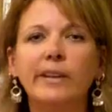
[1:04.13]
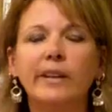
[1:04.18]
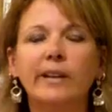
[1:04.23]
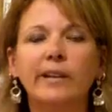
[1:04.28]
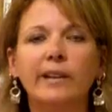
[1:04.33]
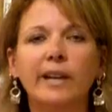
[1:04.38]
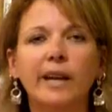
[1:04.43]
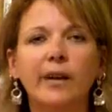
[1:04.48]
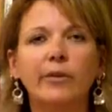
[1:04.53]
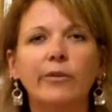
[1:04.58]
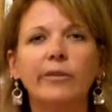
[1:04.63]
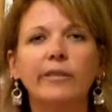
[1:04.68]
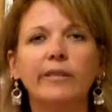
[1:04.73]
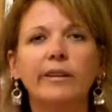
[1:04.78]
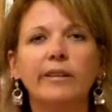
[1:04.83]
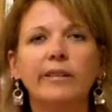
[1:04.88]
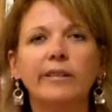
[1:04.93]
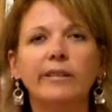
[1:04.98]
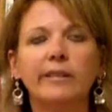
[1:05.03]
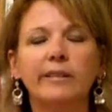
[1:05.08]
that allows
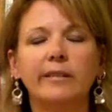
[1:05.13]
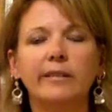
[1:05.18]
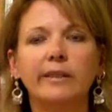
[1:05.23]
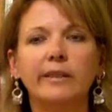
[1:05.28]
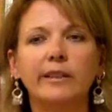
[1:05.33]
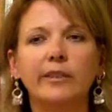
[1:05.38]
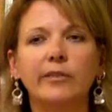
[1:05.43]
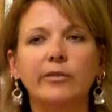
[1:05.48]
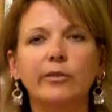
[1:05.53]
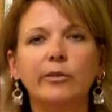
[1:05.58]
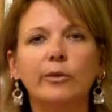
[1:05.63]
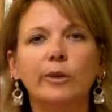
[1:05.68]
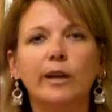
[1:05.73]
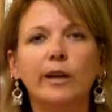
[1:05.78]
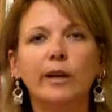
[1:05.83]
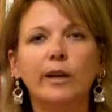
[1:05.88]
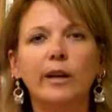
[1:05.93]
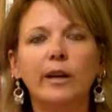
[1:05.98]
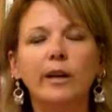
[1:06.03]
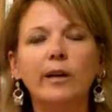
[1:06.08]
us to live to
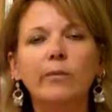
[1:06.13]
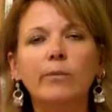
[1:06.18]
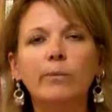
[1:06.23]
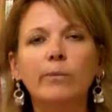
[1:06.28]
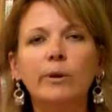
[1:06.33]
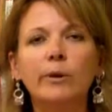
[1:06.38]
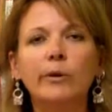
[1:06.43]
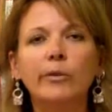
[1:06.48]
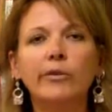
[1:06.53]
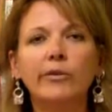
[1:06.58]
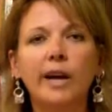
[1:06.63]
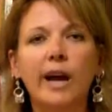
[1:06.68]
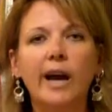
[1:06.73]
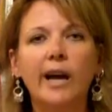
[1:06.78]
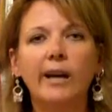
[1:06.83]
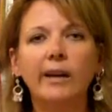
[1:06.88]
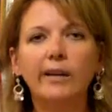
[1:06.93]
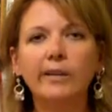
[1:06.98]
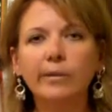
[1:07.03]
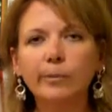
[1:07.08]
our utmost
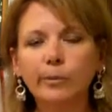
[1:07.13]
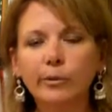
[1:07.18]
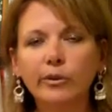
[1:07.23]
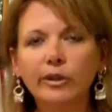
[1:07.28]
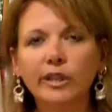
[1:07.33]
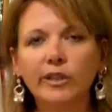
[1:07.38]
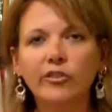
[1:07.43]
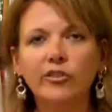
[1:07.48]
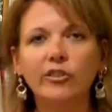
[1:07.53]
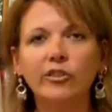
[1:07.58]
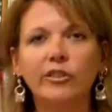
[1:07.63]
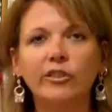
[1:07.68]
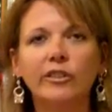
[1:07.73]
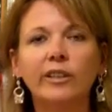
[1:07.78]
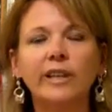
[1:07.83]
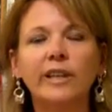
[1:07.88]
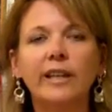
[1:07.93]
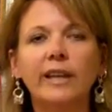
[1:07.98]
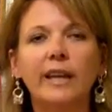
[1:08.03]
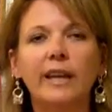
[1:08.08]
highest
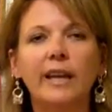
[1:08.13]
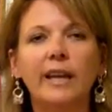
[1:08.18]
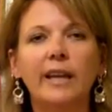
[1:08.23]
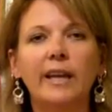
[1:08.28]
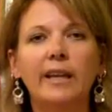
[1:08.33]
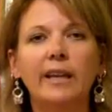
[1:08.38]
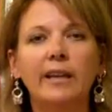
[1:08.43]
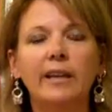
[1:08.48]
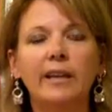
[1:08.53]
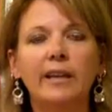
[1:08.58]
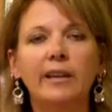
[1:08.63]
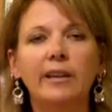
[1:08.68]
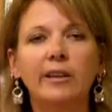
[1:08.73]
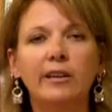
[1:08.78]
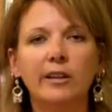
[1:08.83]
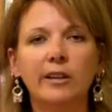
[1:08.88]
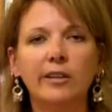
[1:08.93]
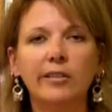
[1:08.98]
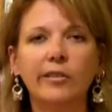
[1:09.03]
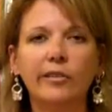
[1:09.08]
potential and in
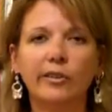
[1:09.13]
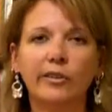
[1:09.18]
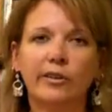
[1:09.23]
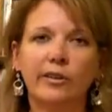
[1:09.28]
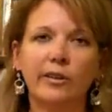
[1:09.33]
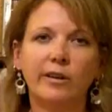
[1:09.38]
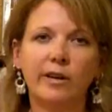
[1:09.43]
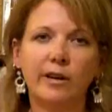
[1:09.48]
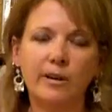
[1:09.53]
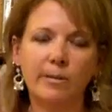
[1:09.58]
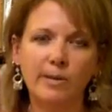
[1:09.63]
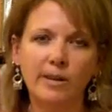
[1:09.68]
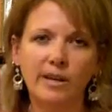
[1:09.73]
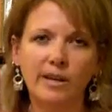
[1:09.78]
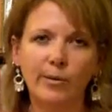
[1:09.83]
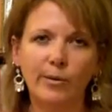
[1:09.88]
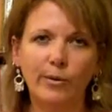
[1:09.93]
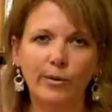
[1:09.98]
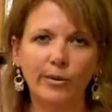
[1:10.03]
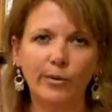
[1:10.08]
concert and
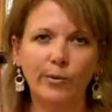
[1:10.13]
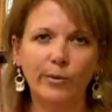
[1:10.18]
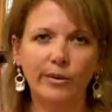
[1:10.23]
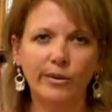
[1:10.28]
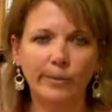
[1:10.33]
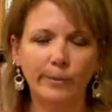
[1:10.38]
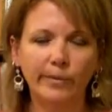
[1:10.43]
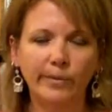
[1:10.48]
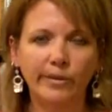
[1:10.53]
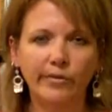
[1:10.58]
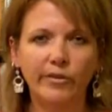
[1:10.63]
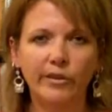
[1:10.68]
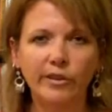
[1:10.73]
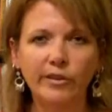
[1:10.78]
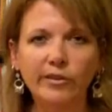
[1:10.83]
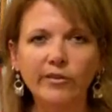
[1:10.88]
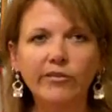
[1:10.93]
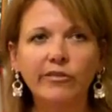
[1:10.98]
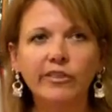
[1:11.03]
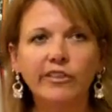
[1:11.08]
harmony with the rhythms of the
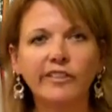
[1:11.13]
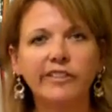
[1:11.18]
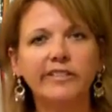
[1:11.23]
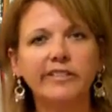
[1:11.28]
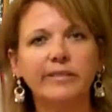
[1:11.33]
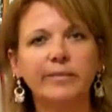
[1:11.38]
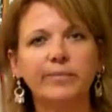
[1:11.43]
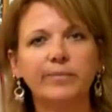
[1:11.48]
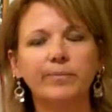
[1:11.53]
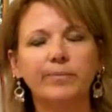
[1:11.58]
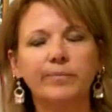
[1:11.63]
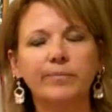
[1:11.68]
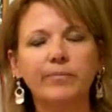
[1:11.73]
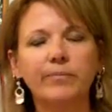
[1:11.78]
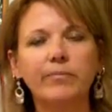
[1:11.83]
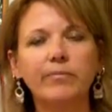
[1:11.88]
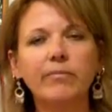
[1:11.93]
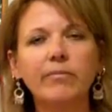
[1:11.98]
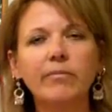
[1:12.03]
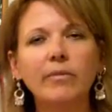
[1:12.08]
universe.
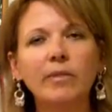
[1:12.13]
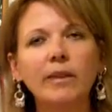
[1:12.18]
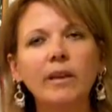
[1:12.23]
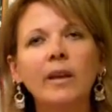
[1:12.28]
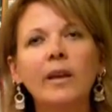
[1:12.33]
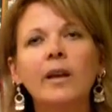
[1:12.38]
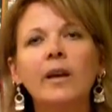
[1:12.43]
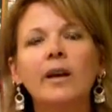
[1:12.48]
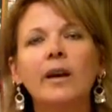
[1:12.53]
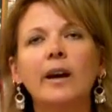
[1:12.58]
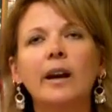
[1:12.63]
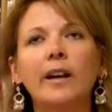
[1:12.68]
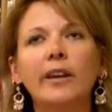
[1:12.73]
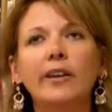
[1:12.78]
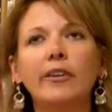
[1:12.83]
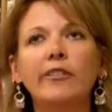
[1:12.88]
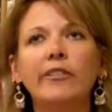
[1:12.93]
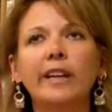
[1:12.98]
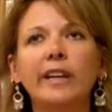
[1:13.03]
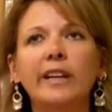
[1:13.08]

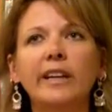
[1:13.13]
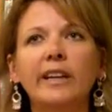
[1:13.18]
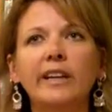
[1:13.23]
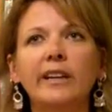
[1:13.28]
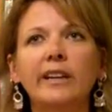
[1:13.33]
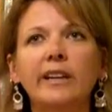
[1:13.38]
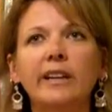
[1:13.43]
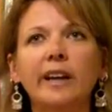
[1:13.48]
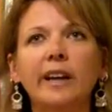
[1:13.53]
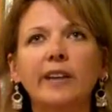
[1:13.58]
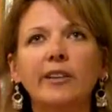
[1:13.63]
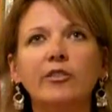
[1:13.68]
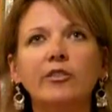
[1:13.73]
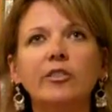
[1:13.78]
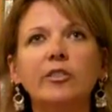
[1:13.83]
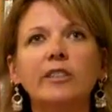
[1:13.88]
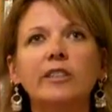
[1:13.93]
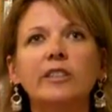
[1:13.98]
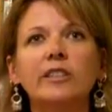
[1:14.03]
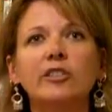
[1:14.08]
Ayurveda
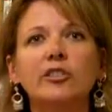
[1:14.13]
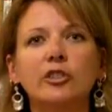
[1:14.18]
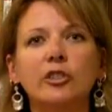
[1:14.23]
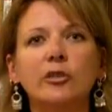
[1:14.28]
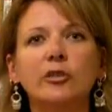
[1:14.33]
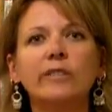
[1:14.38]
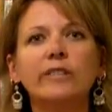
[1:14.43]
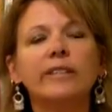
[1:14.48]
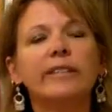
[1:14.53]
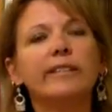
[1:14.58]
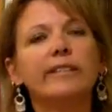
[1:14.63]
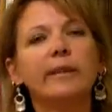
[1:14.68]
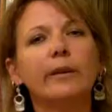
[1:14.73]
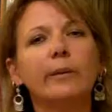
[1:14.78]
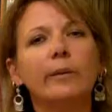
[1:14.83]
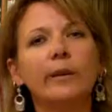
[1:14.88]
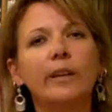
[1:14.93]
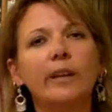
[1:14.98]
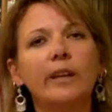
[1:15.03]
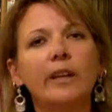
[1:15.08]
actually shows us
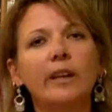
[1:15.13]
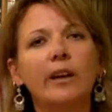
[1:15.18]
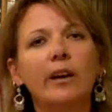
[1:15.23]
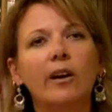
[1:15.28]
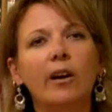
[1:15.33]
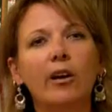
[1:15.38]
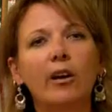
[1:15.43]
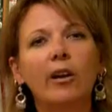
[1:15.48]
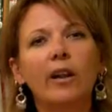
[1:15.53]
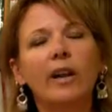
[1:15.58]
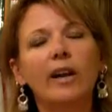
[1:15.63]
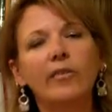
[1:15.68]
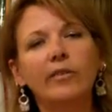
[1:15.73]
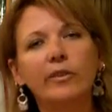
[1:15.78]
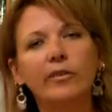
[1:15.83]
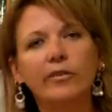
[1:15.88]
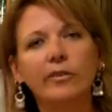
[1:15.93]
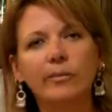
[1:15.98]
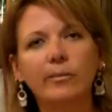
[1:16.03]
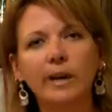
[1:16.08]
that we all have
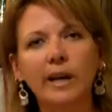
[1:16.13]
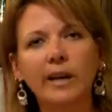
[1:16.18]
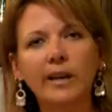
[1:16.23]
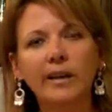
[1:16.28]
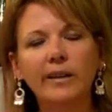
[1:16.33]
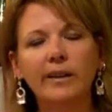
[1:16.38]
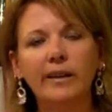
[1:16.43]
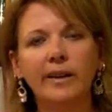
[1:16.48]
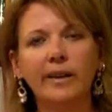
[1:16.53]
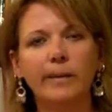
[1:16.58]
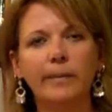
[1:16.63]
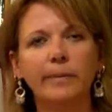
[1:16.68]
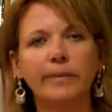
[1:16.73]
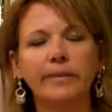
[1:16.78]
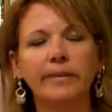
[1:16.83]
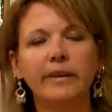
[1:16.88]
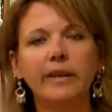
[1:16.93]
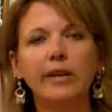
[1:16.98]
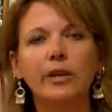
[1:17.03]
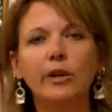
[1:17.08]
different body
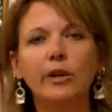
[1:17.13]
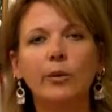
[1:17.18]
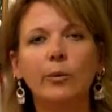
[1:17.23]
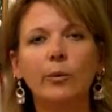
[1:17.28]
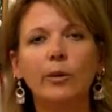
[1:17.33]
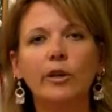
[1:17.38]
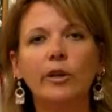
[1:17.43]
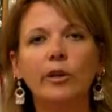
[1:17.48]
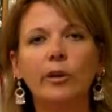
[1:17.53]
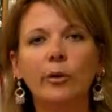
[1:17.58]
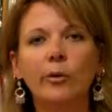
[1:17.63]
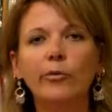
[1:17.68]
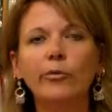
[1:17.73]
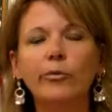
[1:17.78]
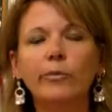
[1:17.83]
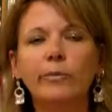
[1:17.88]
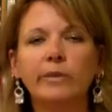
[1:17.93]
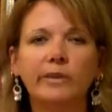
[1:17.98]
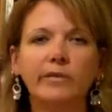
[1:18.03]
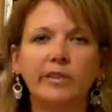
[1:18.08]
types. We know
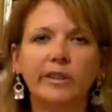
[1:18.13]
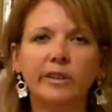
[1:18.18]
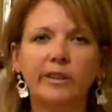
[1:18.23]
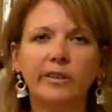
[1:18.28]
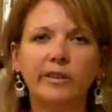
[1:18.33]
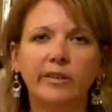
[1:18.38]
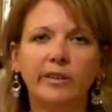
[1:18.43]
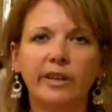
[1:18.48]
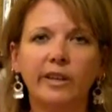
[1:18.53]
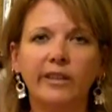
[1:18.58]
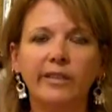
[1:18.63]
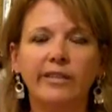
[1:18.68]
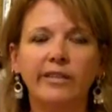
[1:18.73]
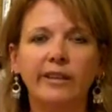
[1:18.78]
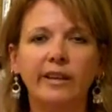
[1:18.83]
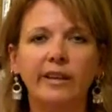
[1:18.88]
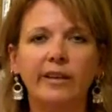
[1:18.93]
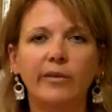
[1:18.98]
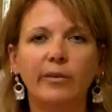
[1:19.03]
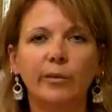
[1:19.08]
from living in the United
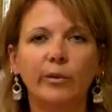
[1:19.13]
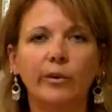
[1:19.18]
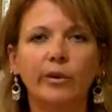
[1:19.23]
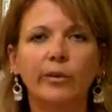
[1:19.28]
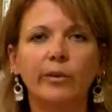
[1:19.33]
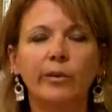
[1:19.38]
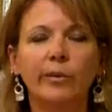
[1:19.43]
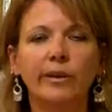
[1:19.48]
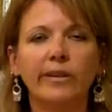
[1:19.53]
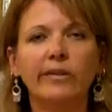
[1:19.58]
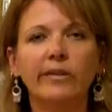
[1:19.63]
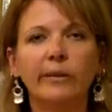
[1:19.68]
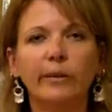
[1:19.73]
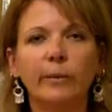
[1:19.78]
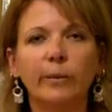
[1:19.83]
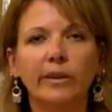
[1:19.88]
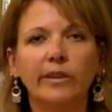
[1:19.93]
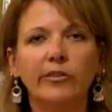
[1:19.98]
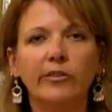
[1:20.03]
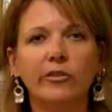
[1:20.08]
States or in the rest of
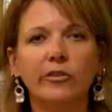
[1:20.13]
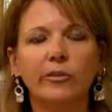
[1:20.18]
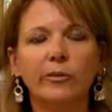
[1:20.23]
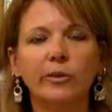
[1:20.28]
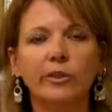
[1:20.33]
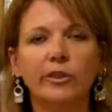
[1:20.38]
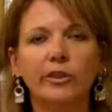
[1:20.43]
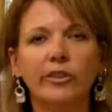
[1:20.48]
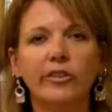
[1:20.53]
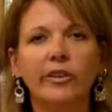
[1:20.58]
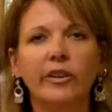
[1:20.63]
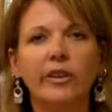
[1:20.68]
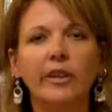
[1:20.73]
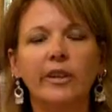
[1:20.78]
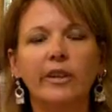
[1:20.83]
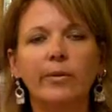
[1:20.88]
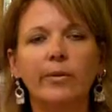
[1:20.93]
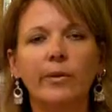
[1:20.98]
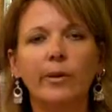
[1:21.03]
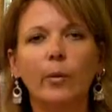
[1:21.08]
the Western world
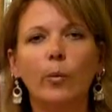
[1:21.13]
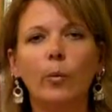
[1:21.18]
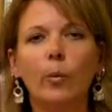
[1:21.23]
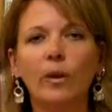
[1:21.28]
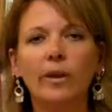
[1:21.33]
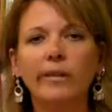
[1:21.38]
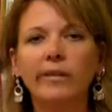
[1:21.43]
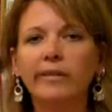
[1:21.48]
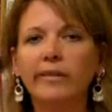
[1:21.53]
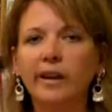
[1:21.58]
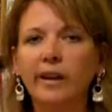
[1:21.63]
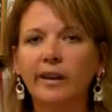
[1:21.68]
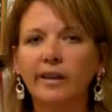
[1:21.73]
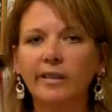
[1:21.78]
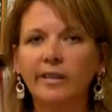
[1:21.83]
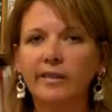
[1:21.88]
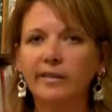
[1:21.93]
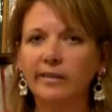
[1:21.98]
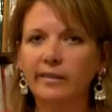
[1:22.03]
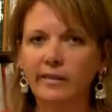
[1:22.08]
that one
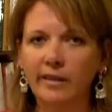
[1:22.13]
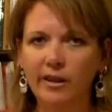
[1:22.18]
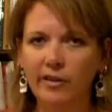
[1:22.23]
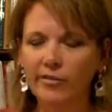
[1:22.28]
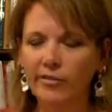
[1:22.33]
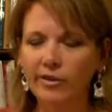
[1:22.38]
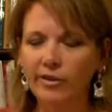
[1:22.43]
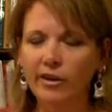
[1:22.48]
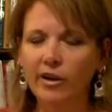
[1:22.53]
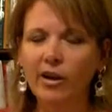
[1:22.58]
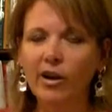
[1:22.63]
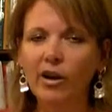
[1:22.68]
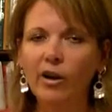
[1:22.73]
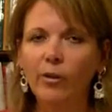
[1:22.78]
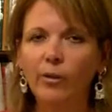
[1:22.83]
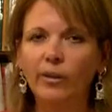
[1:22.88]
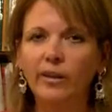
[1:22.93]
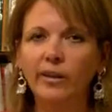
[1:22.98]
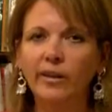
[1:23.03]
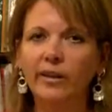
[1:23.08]
size does not fit
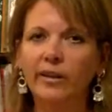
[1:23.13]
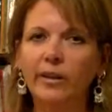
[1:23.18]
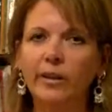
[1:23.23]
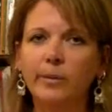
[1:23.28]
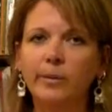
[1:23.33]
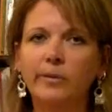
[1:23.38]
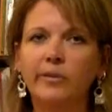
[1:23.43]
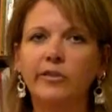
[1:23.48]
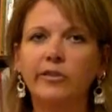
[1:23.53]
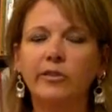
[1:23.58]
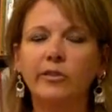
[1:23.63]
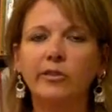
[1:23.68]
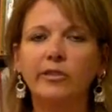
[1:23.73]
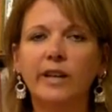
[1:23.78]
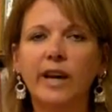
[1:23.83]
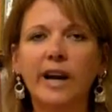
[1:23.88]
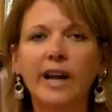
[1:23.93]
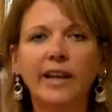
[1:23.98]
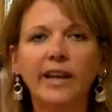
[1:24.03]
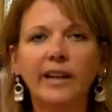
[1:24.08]
all when it comes to
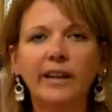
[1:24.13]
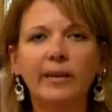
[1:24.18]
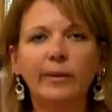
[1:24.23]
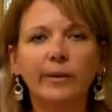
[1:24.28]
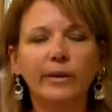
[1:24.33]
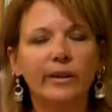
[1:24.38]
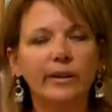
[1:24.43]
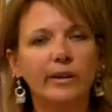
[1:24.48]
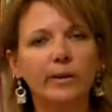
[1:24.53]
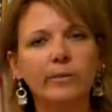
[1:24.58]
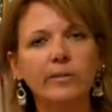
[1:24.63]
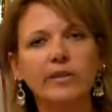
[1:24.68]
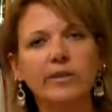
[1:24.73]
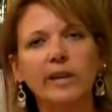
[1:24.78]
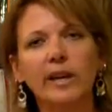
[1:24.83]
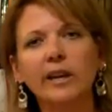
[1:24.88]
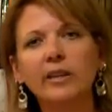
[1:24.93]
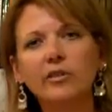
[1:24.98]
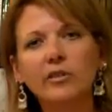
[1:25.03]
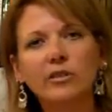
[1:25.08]
diet, when it comes
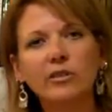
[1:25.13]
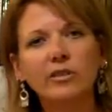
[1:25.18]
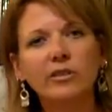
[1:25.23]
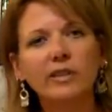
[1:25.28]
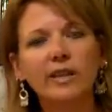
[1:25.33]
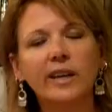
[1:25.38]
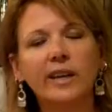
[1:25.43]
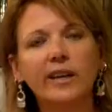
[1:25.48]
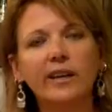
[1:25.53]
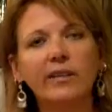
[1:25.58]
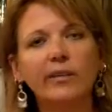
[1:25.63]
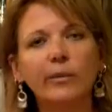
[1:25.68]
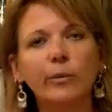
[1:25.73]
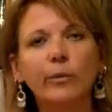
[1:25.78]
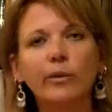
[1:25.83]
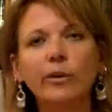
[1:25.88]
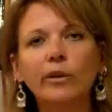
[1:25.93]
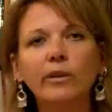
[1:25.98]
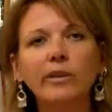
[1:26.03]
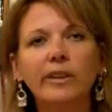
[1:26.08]
to exercise,
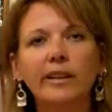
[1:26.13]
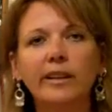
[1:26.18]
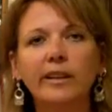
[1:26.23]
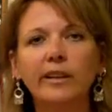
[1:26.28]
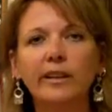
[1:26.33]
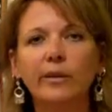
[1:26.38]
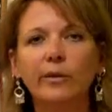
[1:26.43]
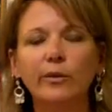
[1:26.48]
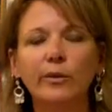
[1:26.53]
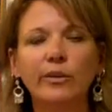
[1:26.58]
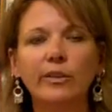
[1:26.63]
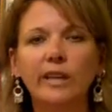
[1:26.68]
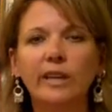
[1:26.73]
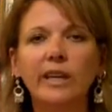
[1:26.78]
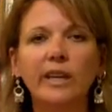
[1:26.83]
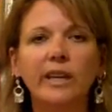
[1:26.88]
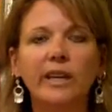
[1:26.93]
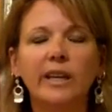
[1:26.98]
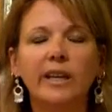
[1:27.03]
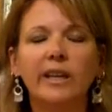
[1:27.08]
or a daily
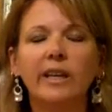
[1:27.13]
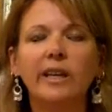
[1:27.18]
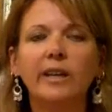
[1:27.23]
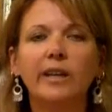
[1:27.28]
routine.